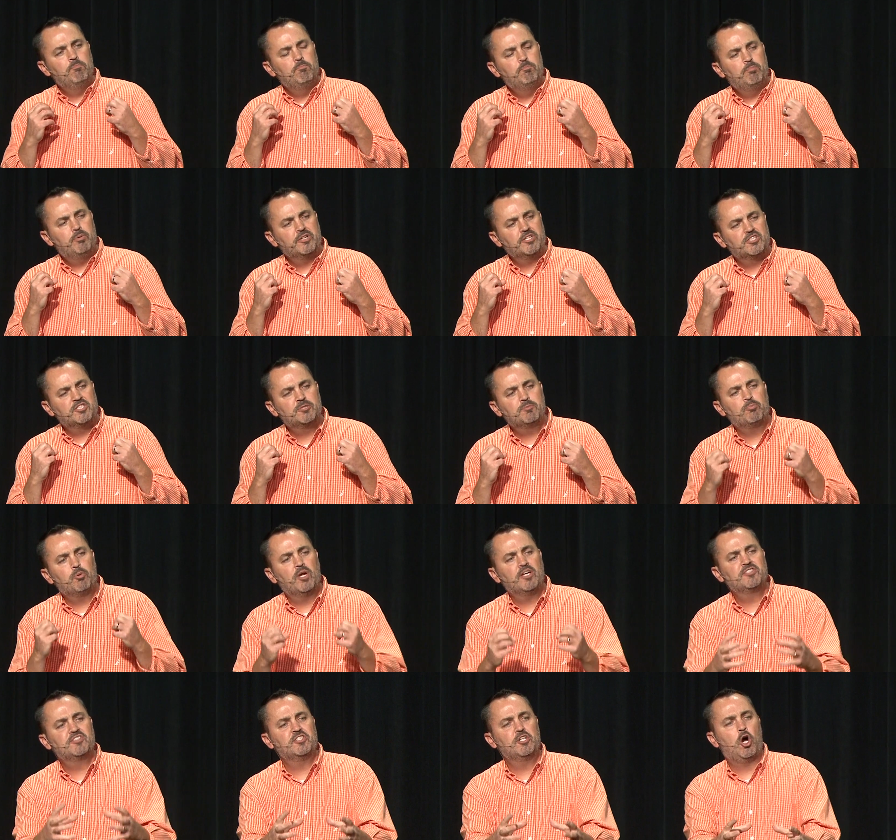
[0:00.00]
But
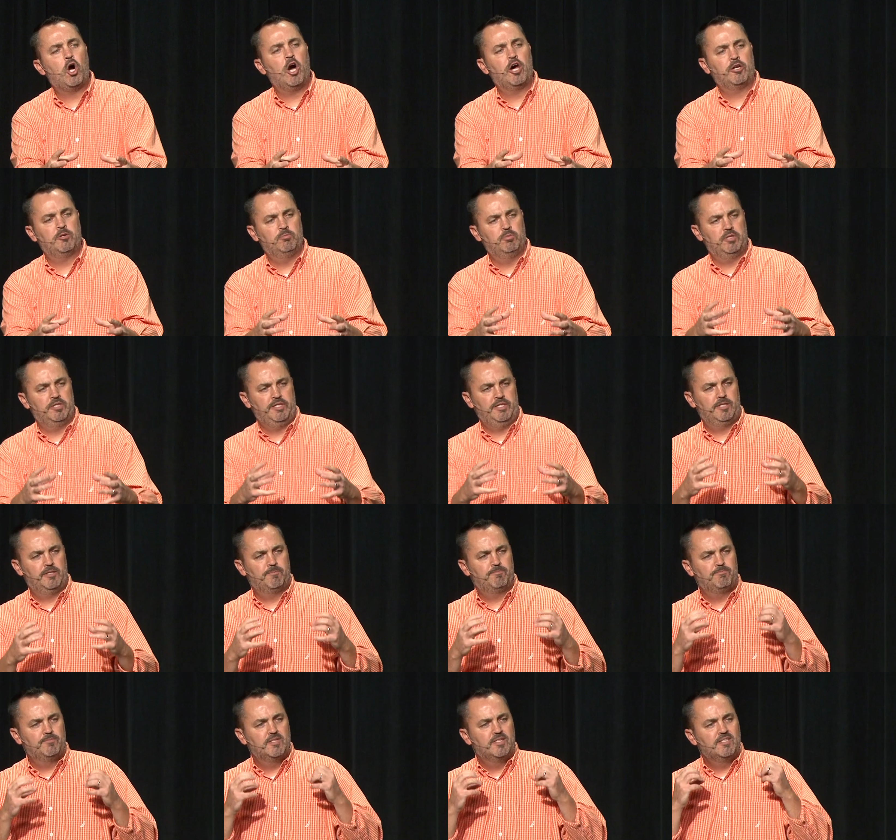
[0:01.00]
express it audibly,
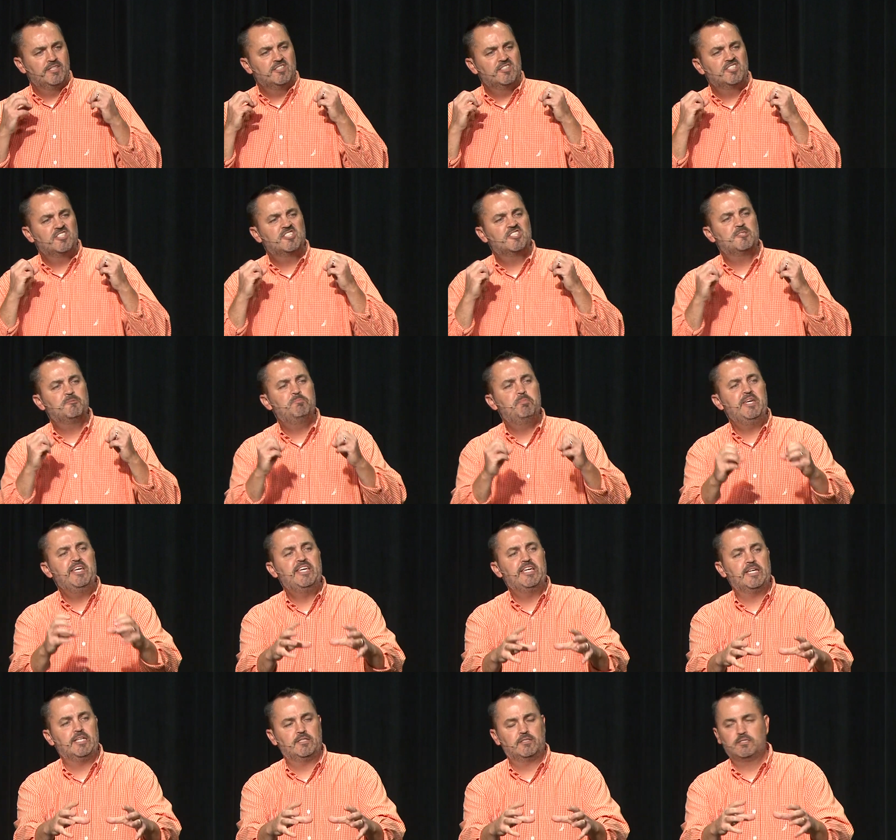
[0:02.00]
speak
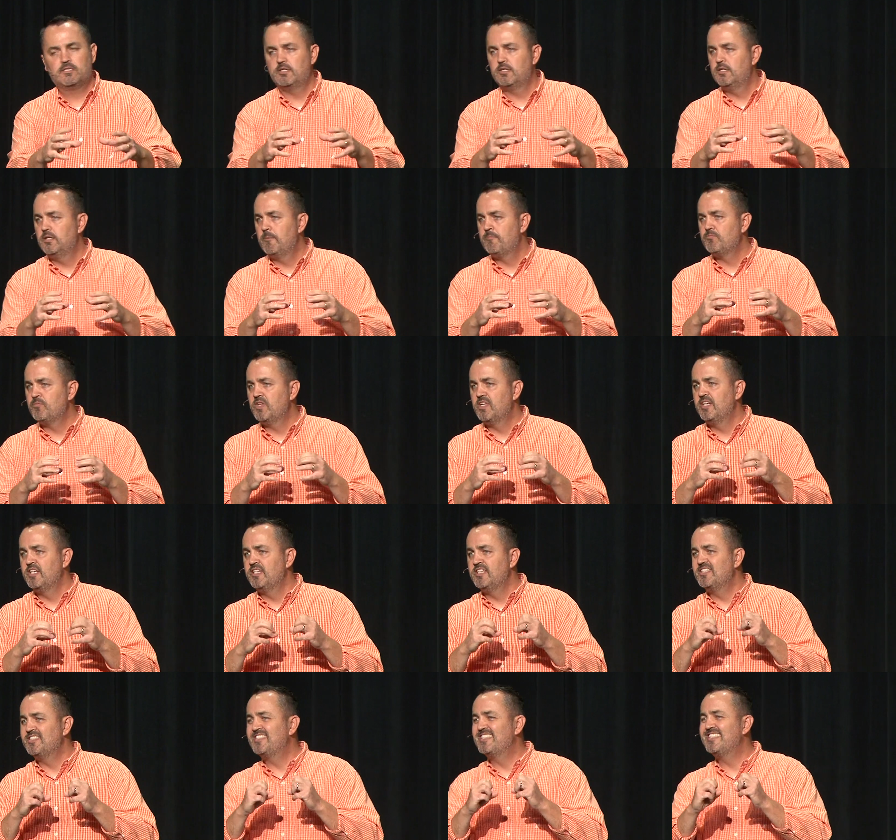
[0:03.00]
it
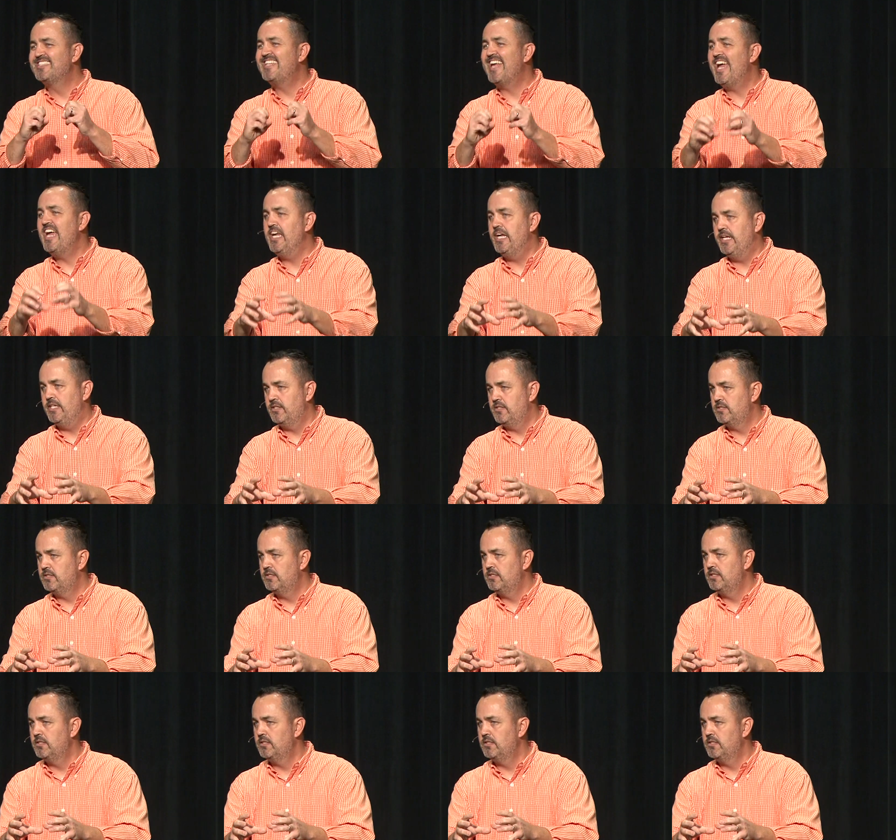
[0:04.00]
say it.